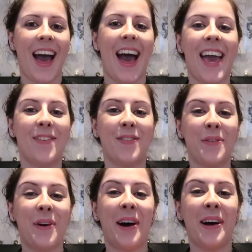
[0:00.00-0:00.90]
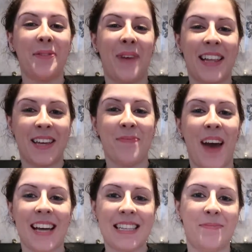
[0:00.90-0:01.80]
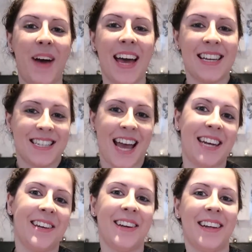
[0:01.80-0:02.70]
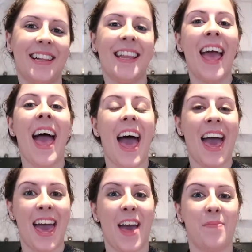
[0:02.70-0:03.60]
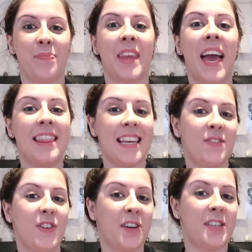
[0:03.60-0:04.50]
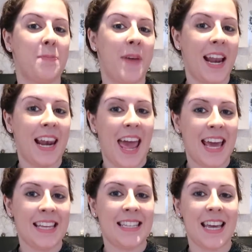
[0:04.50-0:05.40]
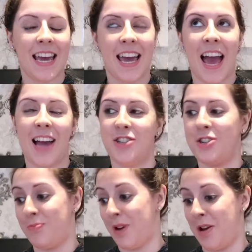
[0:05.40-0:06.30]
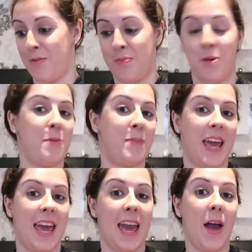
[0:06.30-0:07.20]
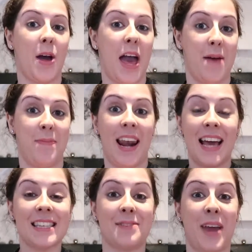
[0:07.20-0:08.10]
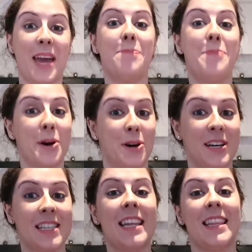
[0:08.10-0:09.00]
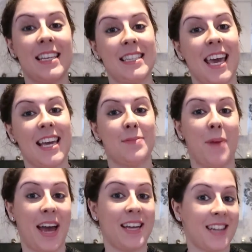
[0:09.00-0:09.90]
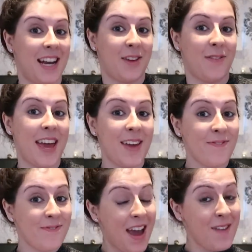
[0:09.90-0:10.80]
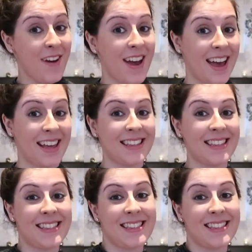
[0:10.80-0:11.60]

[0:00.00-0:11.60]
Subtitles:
Hi everyone, welcome back to my channel. This video is a bit late. I should have put it up probably last week, but this is my January favourites.